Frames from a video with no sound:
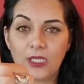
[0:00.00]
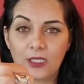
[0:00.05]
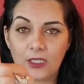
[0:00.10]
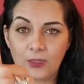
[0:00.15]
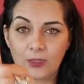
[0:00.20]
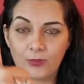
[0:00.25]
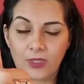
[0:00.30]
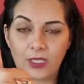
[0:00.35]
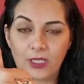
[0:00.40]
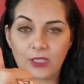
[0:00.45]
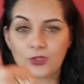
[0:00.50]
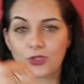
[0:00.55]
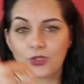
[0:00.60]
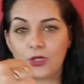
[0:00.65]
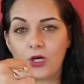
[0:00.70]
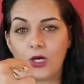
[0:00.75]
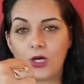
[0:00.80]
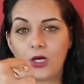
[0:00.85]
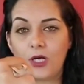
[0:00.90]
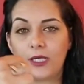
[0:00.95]
committing
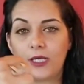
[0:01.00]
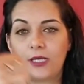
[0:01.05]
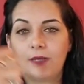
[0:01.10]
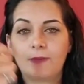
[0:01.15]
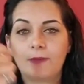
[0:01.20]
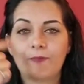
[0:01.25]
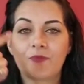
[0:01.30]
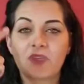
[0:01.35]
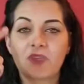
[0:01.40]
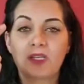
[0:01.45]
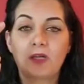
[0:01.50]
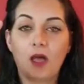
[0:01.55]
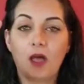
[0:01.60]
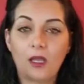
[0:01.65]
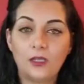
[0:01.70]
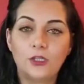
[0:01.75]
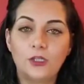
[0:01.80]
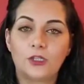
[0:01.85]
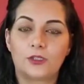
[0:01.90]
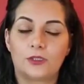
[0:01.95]
jihad,
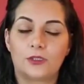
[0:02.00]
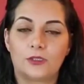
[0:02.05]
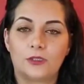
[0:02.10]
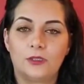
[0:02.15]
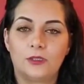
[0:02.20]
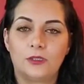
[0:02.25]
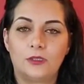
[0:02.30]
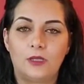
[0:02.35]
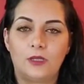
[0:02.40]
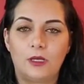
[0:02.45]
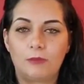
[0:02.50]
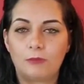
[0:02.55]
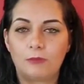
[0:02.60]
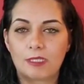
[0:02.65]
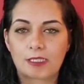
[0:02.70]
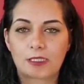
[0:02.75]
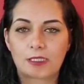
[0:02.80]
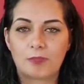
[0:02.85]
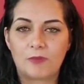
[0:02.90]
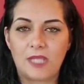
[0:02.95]
conquer
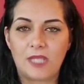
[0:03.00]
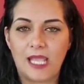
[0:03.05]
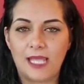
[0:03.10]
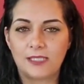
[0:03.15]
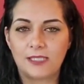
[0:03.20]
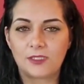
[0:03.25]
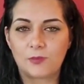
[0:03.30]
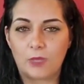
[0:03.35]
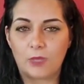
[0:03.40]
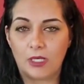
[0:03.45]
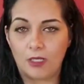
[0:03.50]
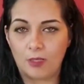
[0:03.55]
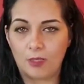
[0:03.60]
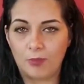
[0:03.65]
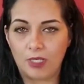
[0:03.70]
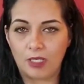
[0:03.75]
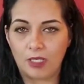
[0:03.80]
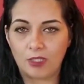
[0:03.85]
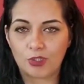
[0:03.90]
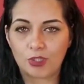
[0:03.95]
non-Muslim lands by
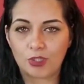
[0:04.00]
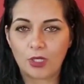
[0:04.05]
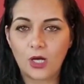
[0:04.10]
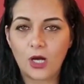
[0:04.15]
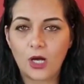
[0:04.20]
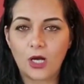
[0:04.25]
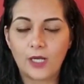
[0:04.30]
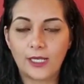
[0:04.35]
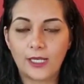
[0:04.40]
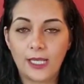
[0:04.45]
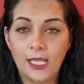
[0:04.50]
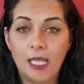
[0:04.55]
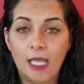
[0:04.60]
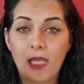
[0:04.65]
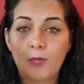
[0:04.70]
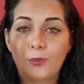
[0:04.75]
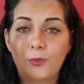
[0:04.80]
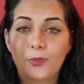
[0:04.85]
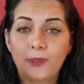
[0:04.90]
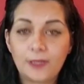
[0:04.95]
committing jihad,
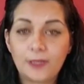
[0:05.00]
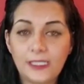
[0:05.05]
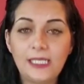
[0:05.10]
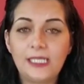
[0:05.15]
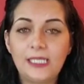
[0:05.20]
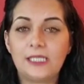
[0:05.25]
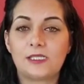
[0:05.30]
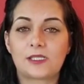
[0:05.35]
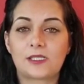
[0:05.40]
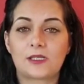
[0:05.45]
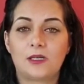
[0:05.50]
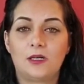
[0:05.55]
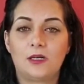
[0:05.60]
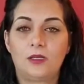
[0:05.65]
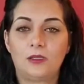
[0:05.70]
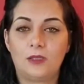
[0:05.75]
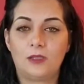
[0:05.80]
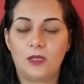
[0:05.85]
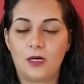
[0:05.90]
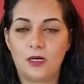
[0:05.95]
please
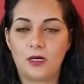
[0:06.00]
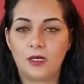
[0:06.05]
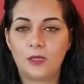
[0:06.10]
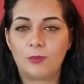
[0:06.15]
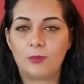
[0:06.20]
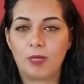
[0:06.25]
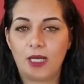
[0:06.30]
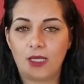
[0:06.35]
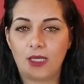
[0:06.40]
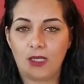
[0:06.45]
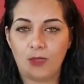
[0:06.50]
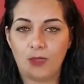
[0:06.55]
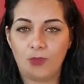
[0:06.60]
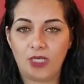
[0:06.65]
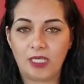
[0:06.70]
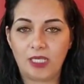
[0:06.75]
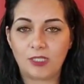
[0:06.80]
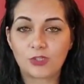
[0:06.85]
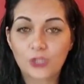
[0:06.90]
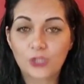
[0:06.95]
Allah by
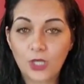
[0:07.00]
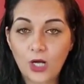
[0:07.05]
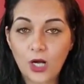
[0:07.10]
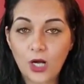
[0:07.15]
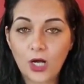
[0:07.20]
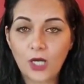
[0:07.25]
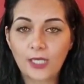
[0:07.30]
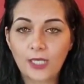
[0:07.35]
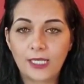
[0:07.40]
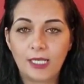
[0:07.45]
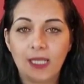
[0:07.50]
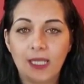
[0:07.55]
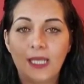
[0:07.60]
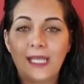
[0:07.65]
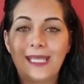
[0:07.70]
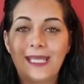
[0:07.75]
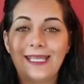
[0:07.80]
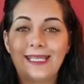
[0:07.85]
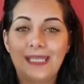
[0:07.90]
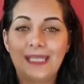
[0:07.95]
committing jihad,
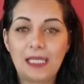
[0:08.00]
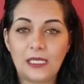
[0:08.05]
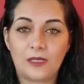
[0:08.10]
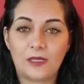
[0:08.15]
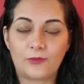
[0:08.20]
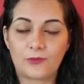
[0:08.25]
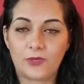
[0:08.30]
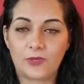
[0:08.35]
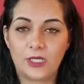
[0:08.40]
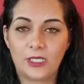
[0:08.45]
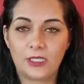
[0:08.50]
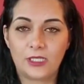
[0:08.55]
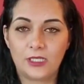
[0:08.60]
give